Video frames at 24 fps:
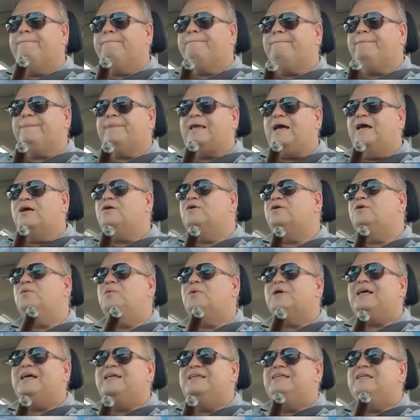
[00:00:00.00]
I don't know
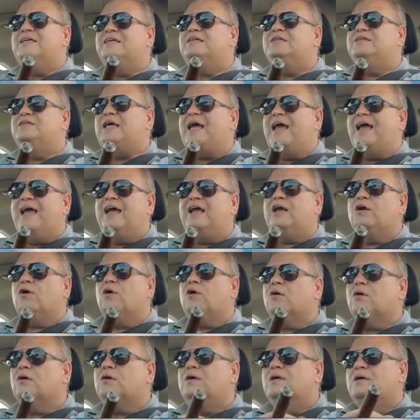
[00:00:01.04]
what I did to
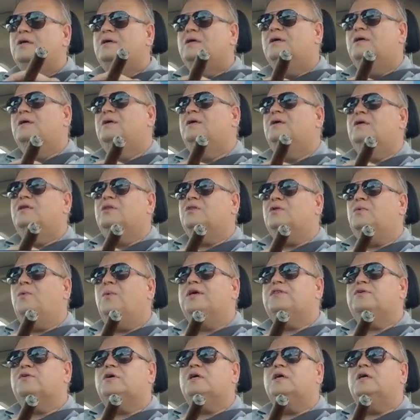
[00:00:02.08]
anger the
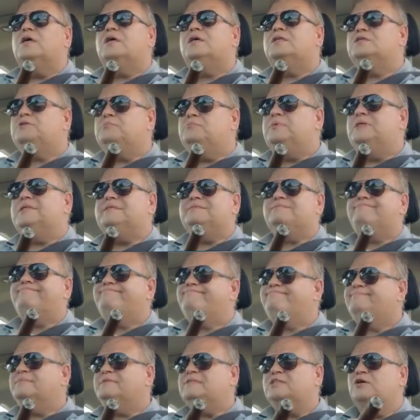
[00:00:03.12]
weather gods, but
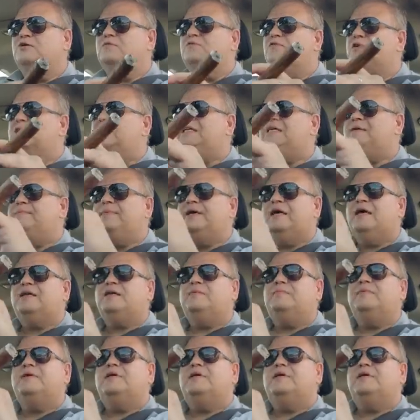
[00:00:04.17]
they're really mad at me.